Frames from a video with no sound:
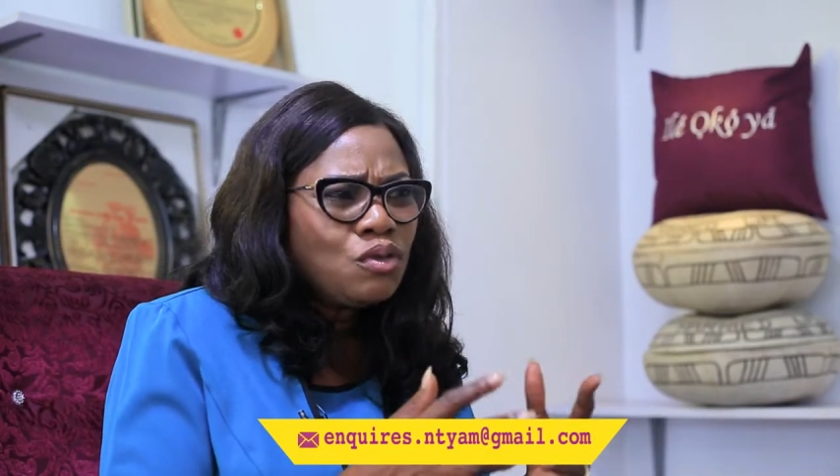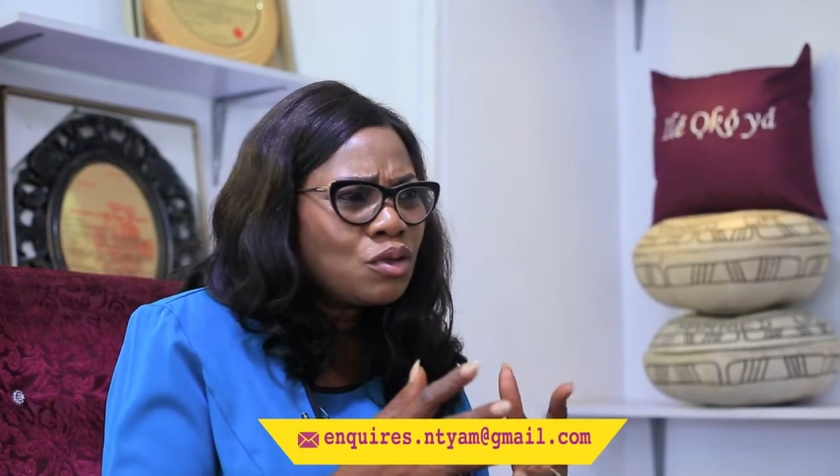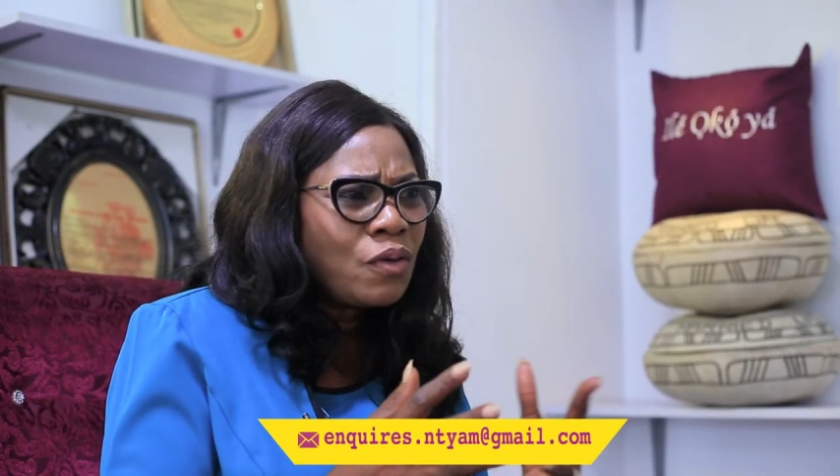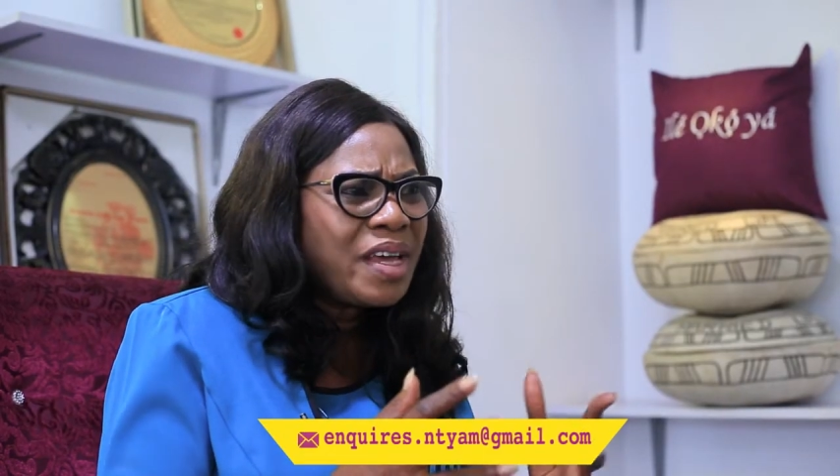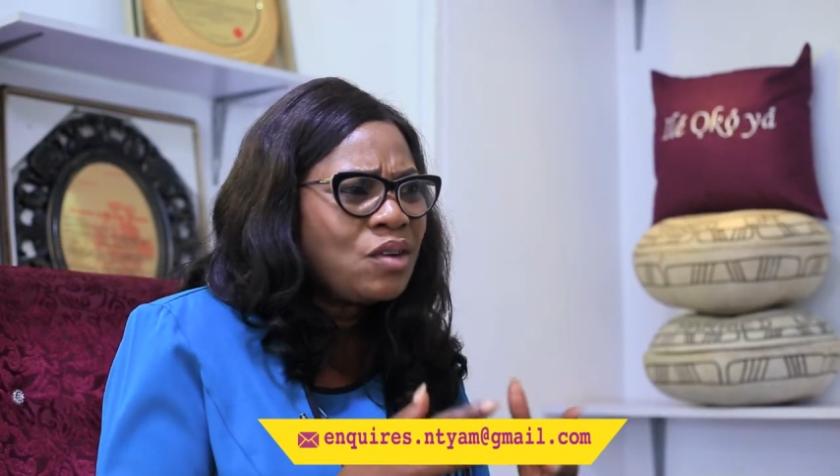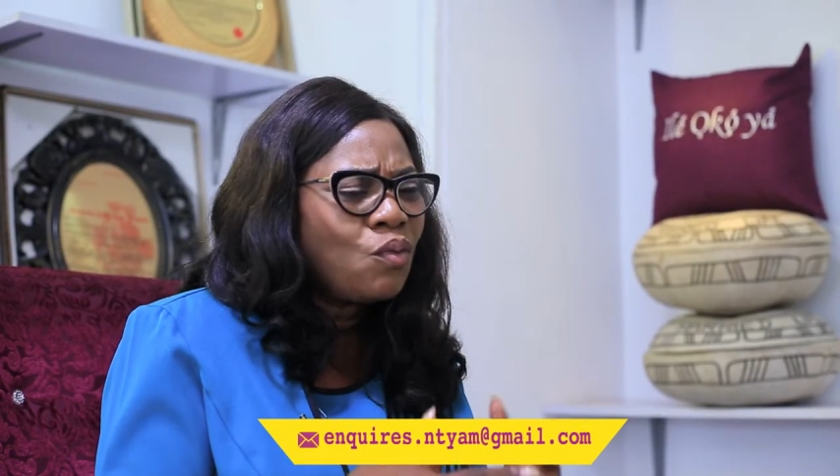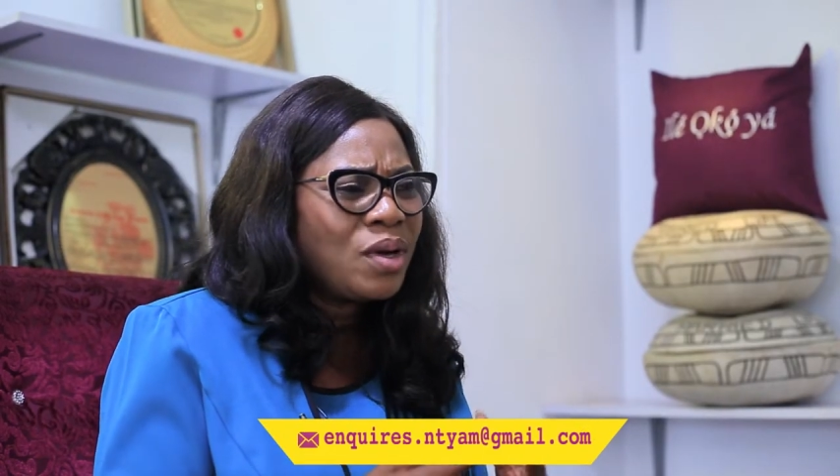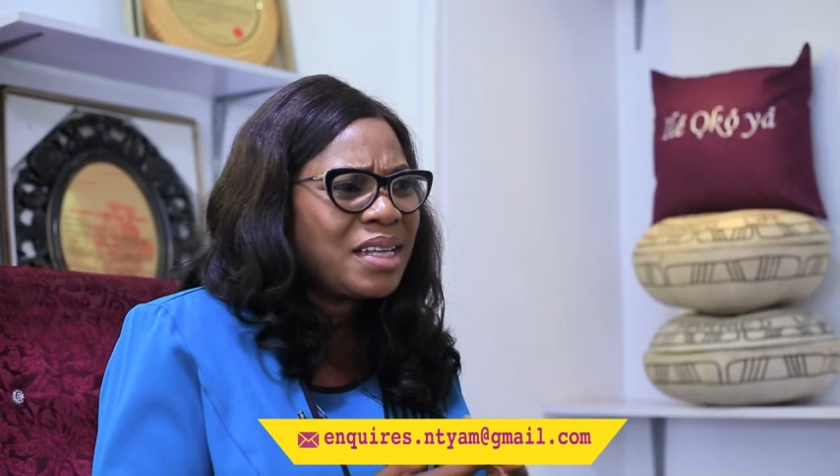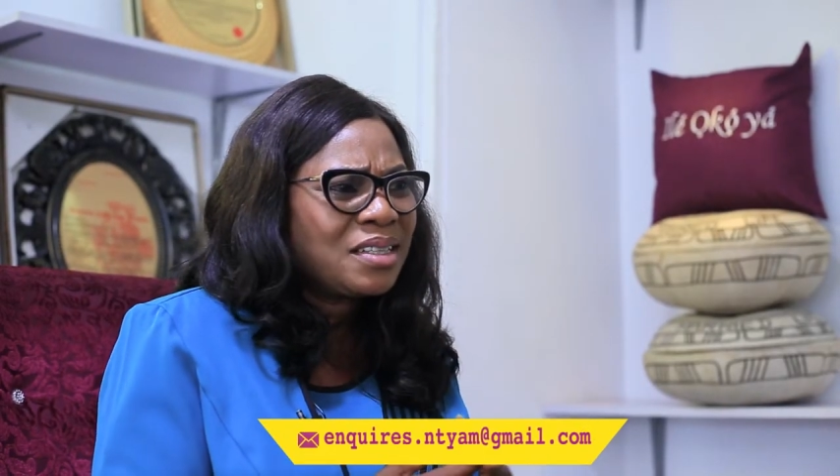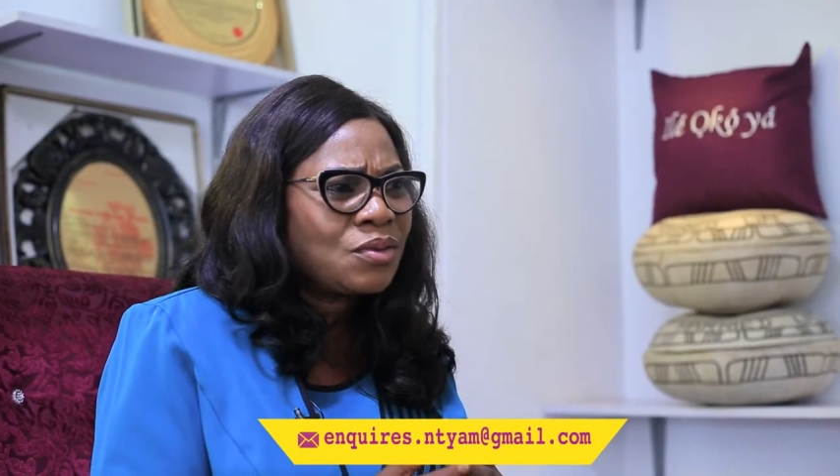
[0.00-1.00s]
use of
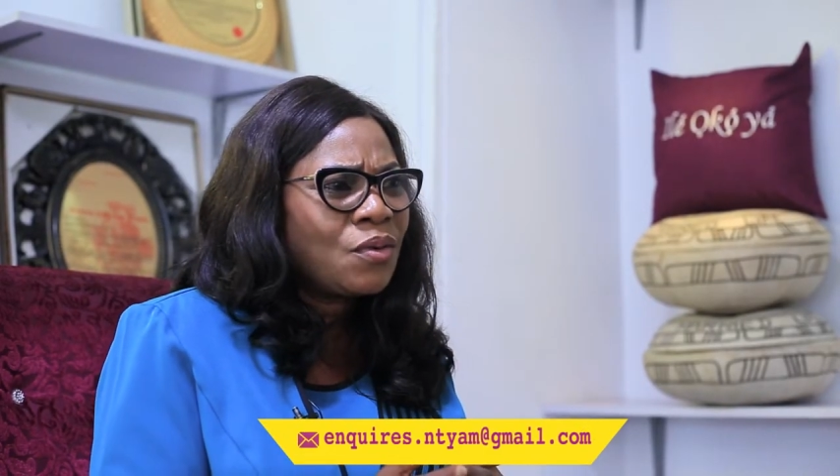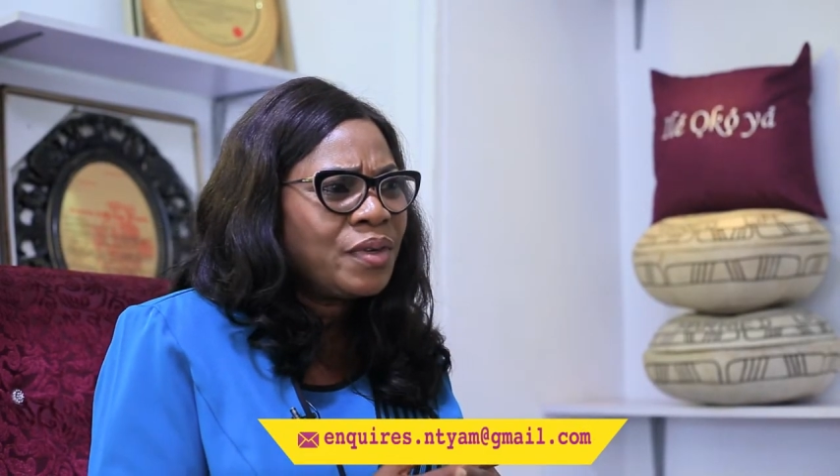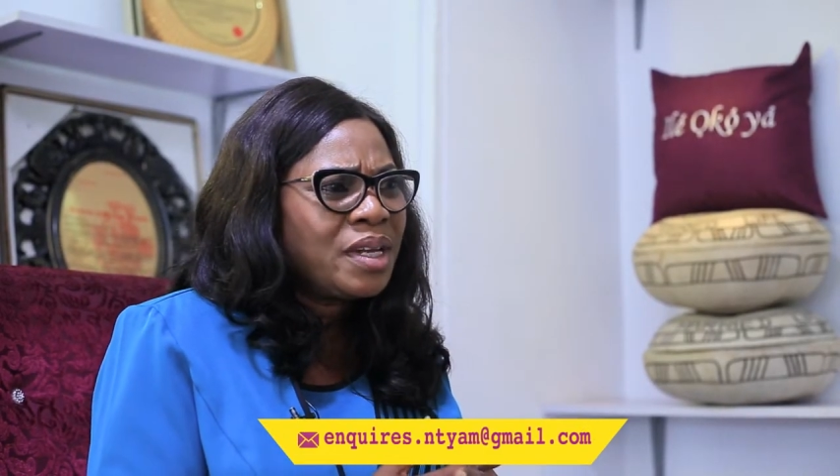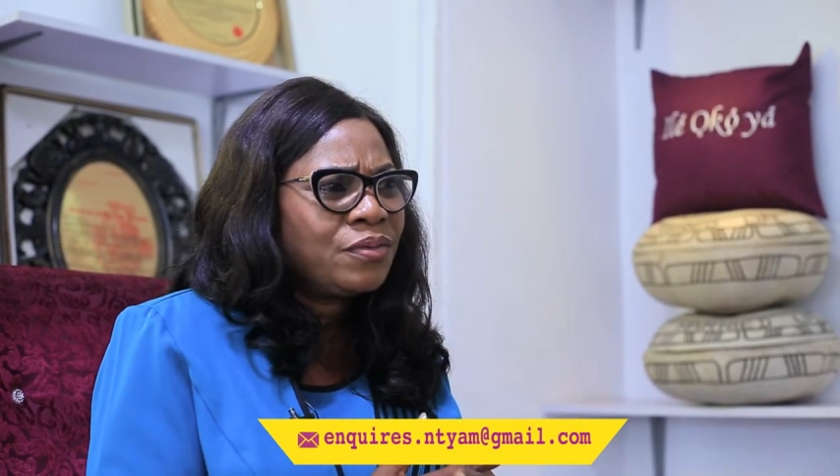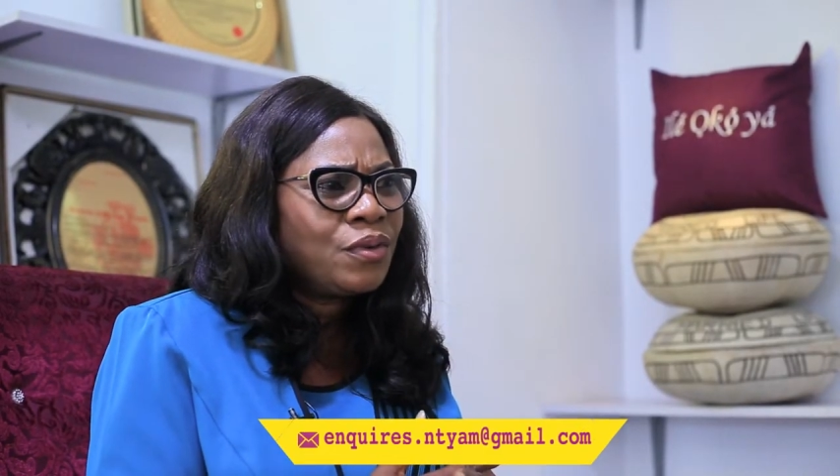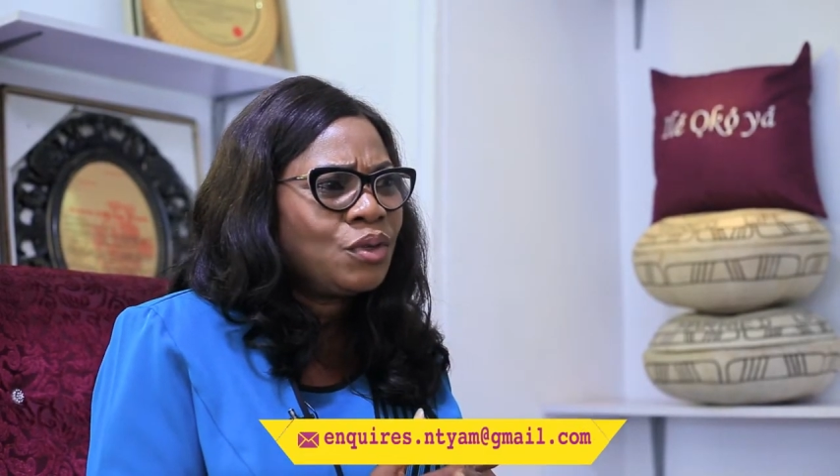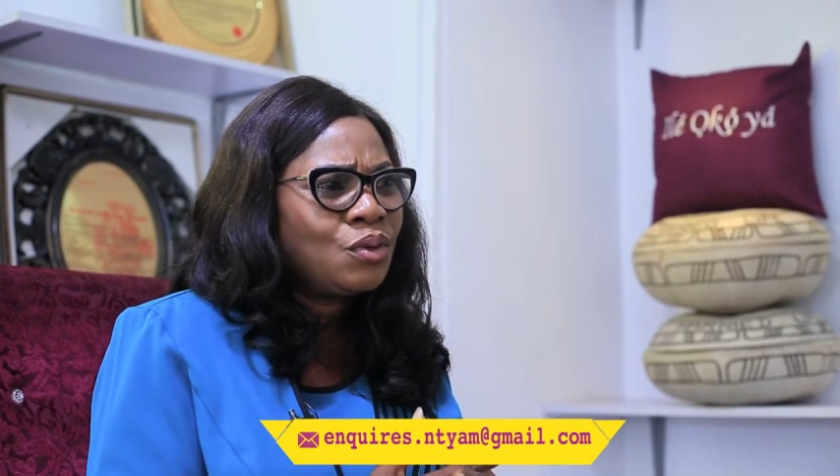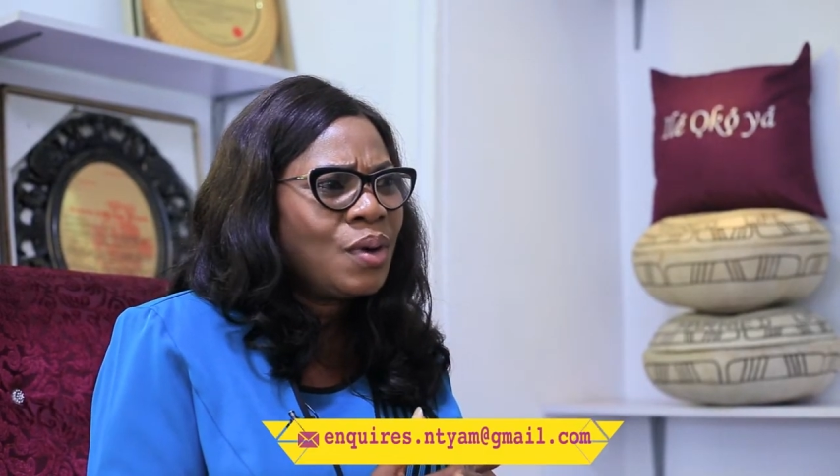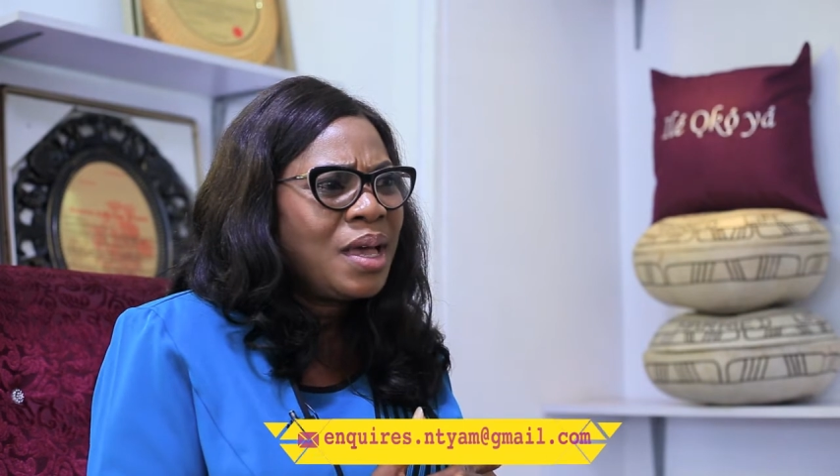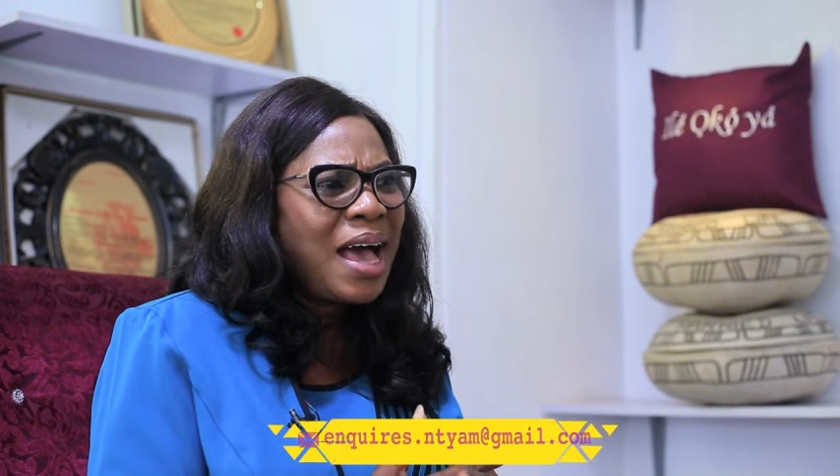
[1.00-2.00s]
anyone that is convenient for
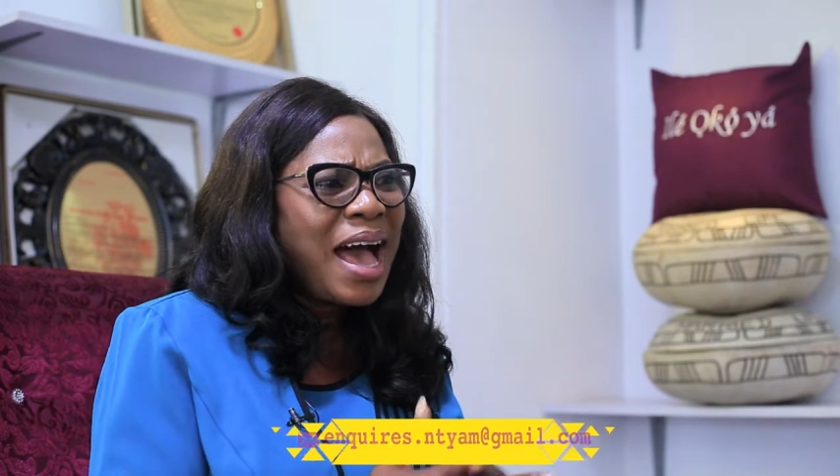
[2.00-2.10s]
you